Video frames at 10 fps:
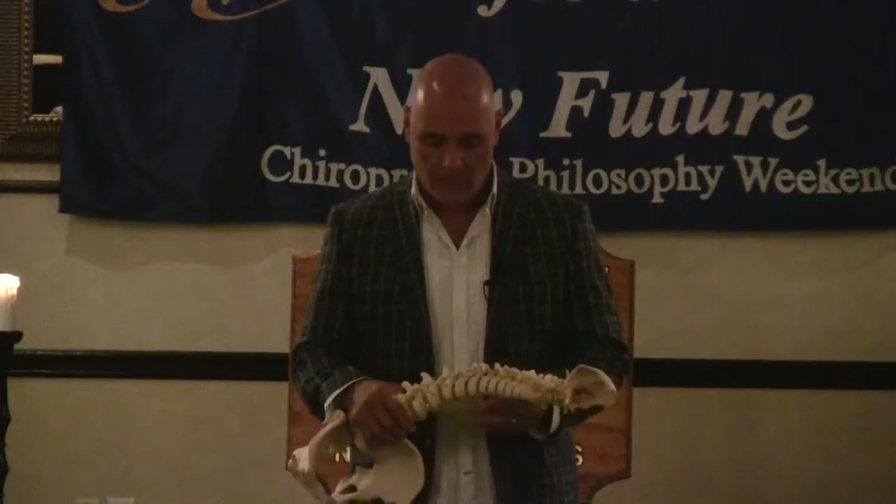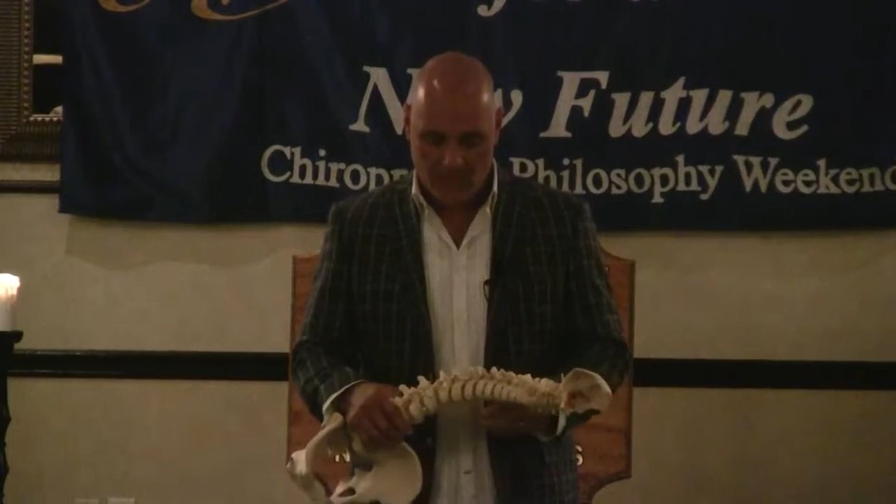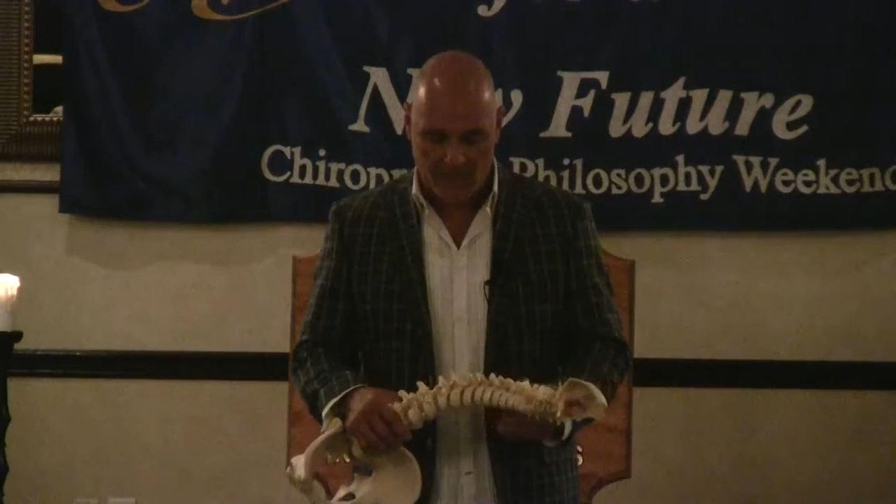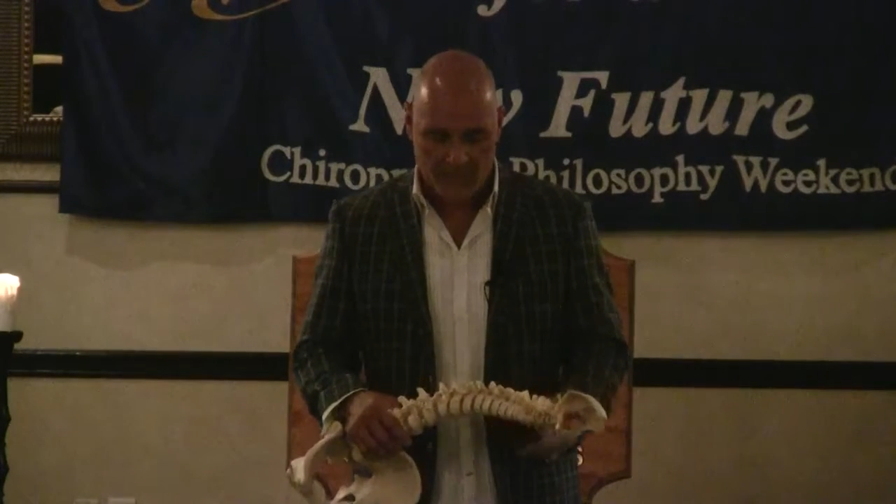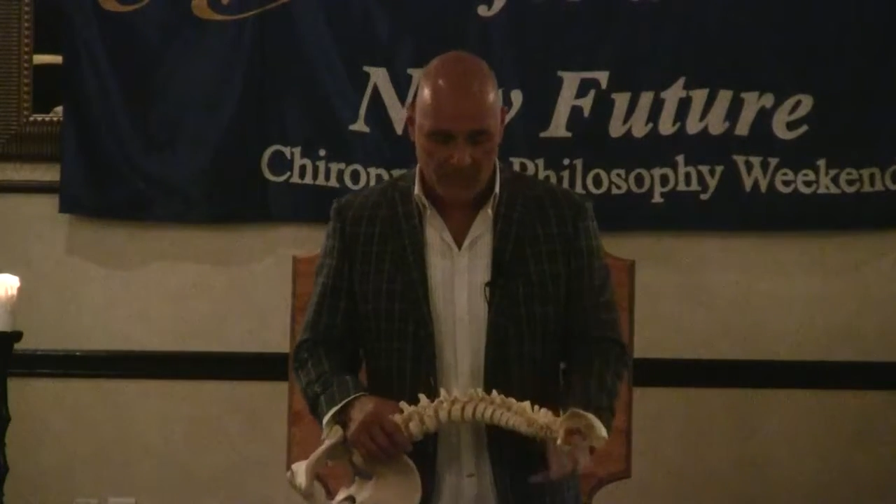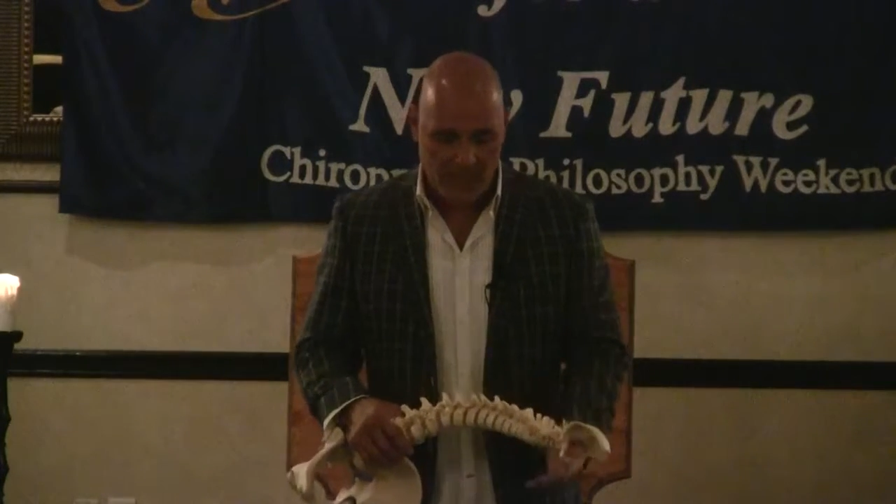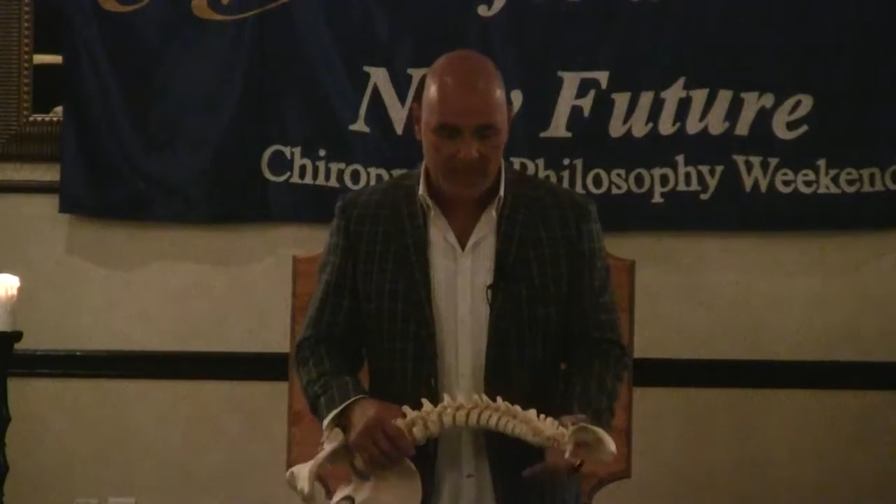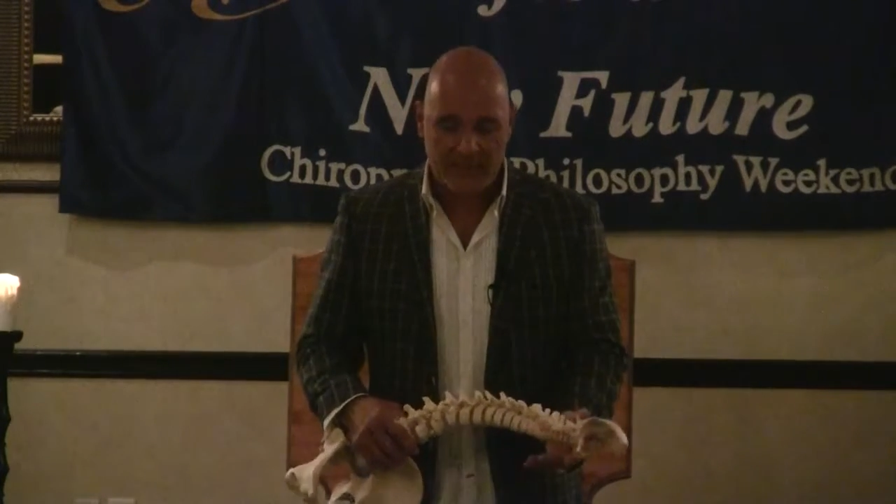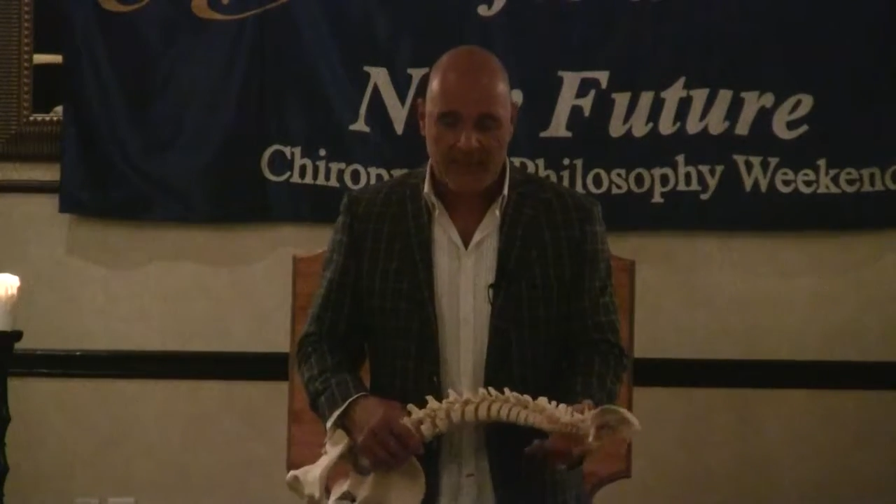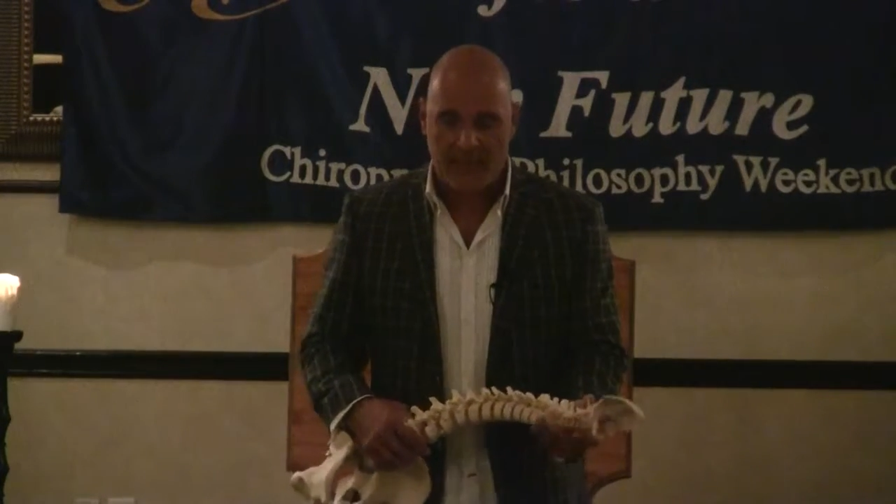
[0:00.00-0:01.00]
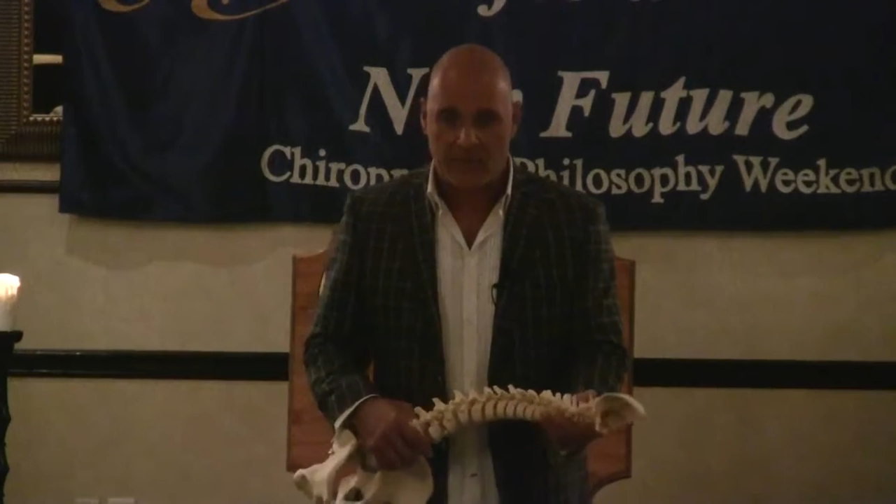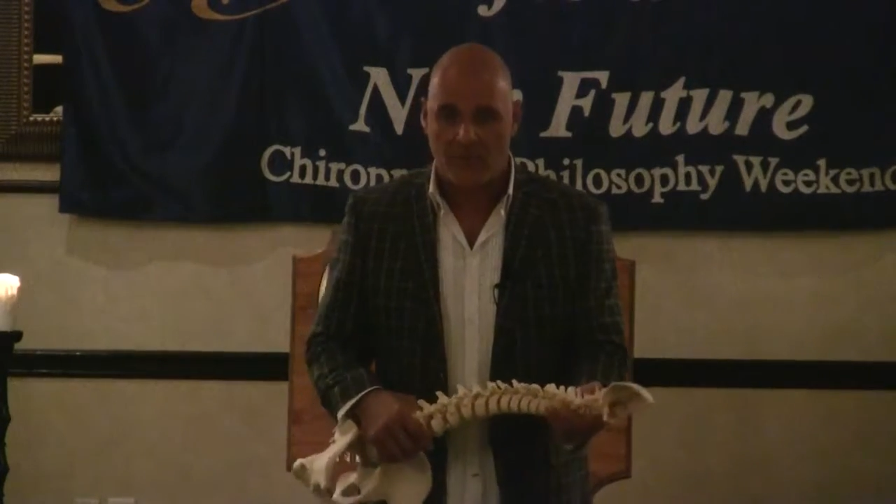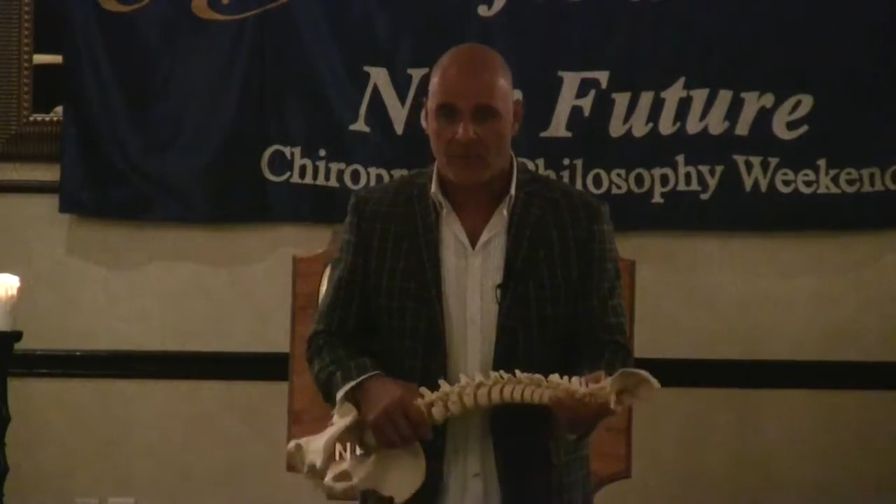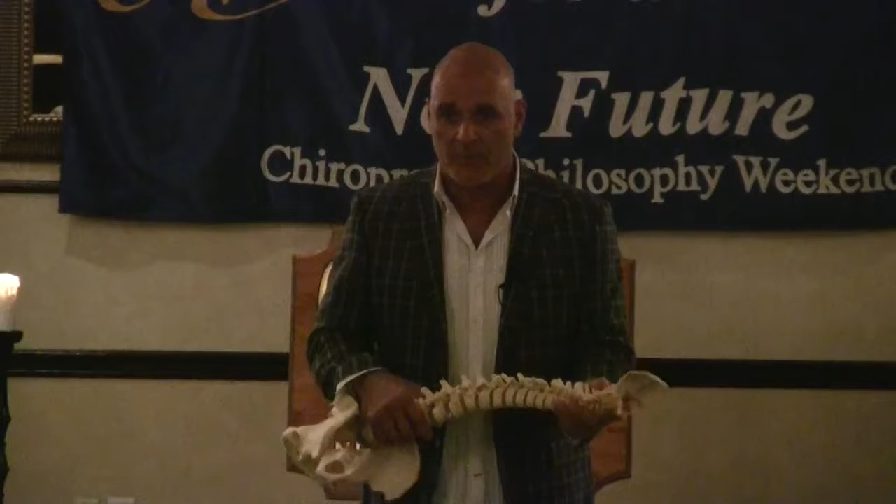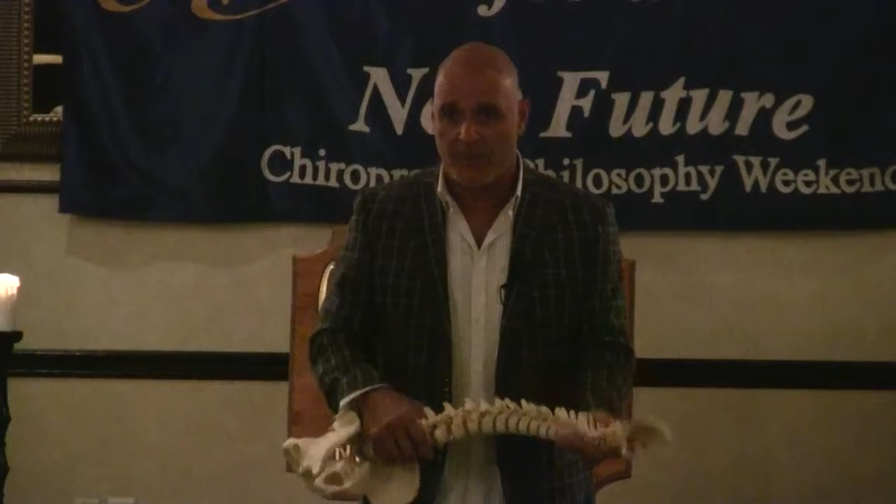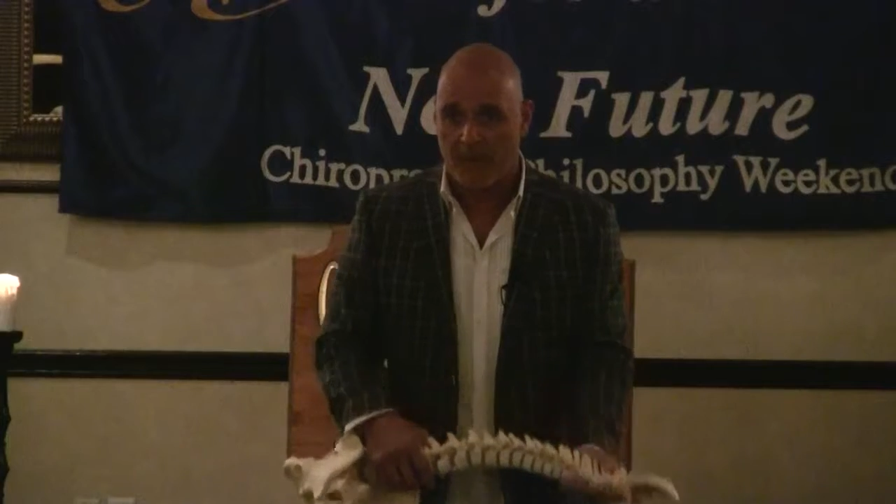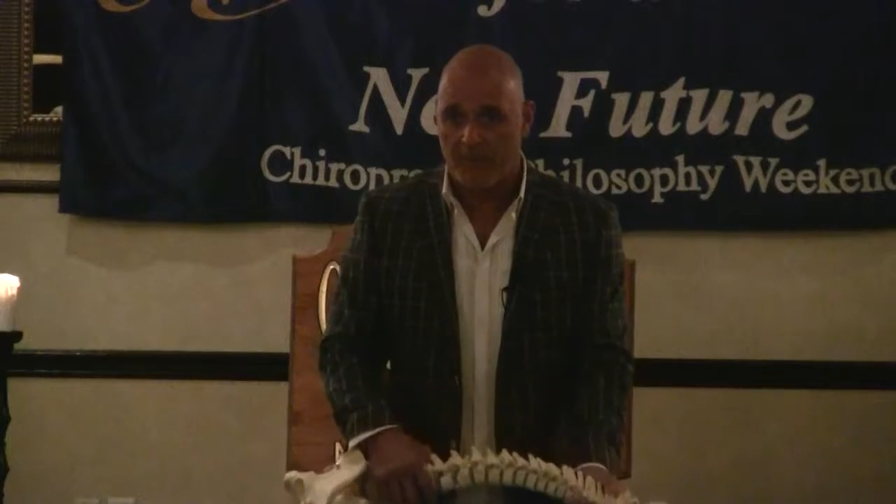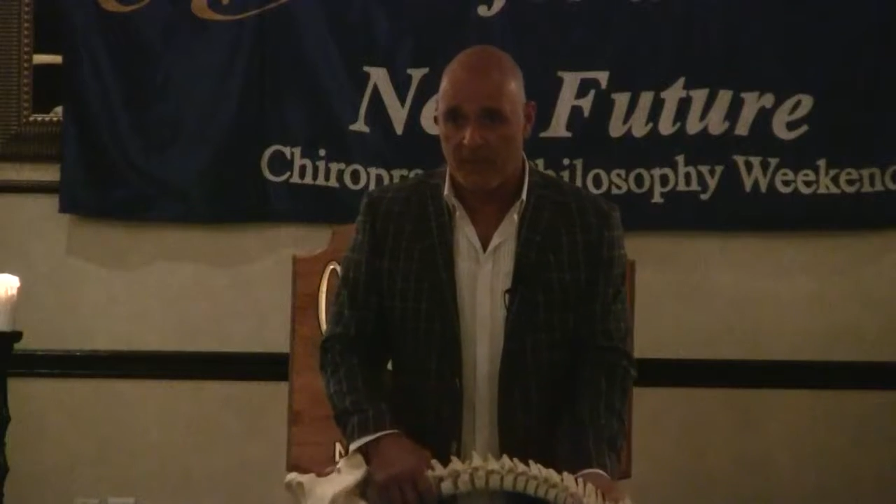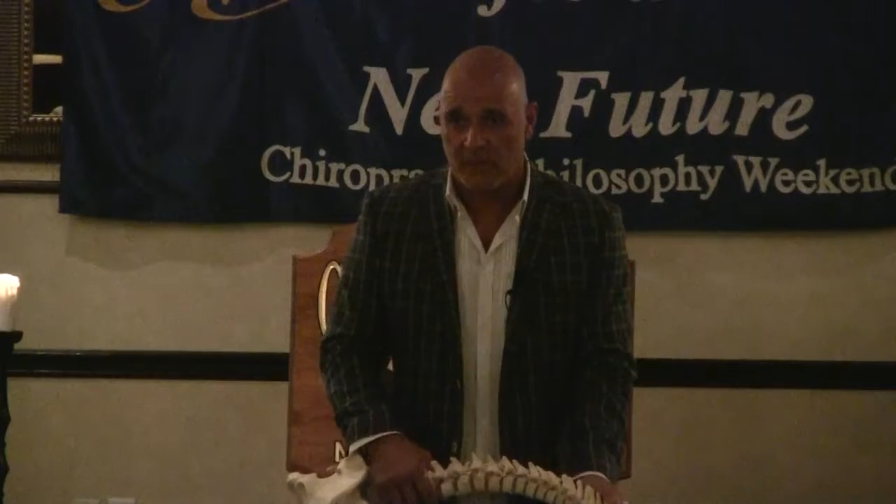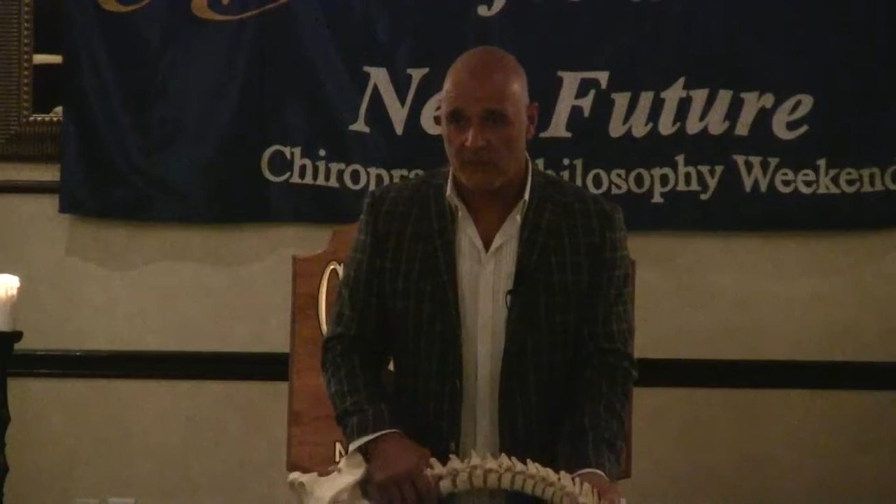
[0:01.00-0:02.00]
as you're lying down there, I'm going to
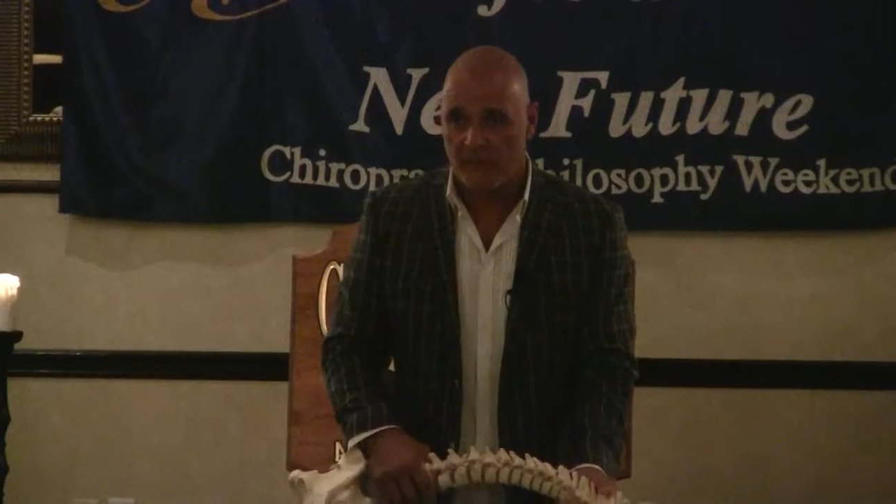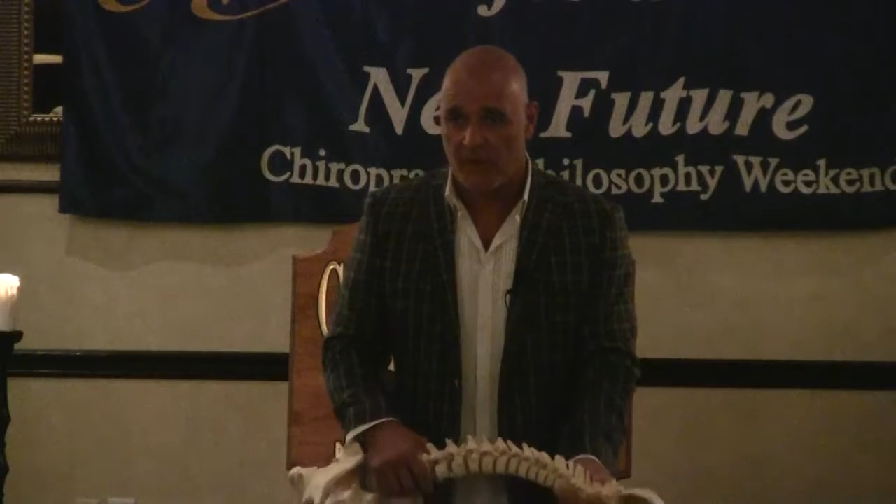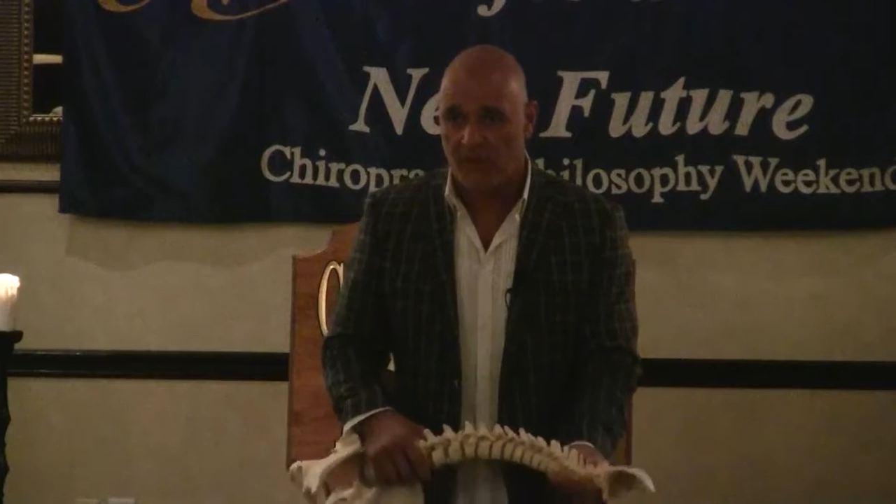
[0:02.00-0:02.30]
palpate your